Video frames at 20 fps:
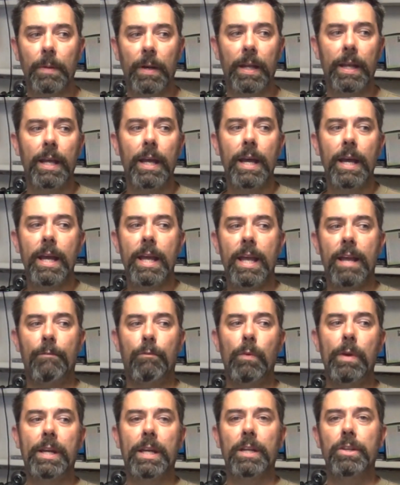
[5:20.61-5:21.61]
But
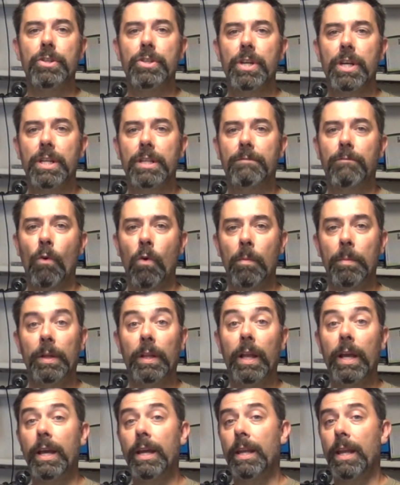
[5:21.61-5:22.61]
if we can just
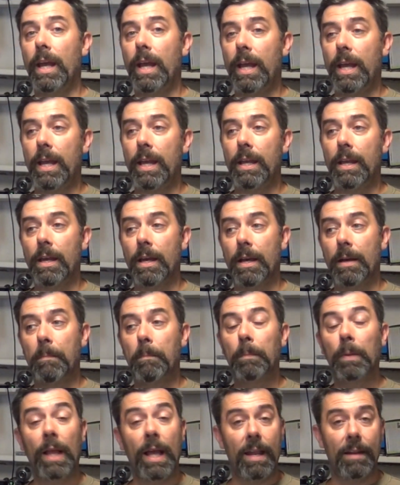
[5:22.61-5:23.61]
formulate
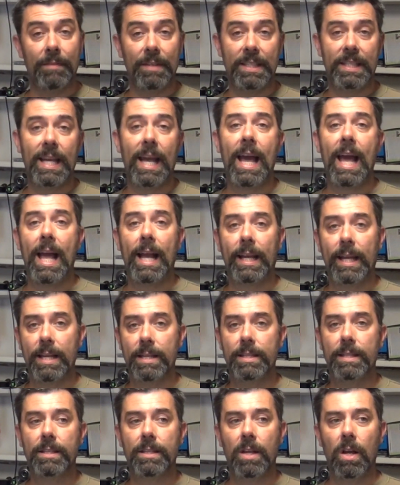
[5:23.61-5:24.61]
a plan of attack,
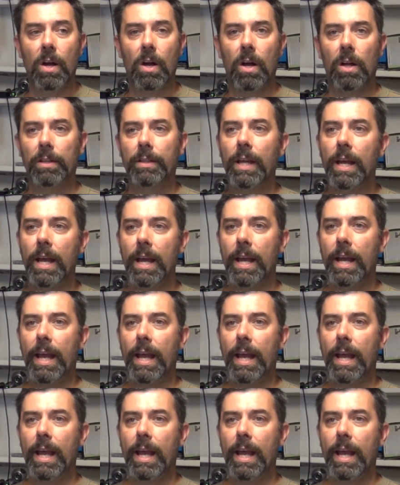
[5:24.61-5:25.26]
as it's called,